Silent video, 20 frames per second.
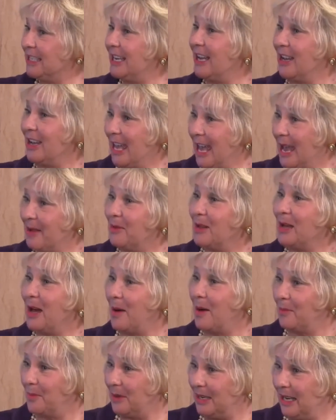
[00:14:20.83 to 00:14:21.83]
a cable
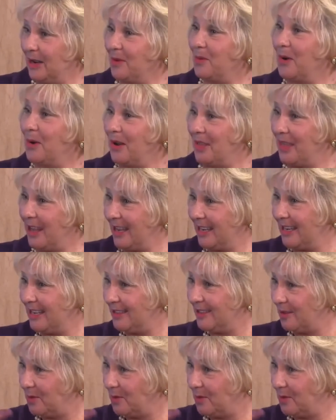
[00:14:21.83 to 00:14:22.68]
company where they he,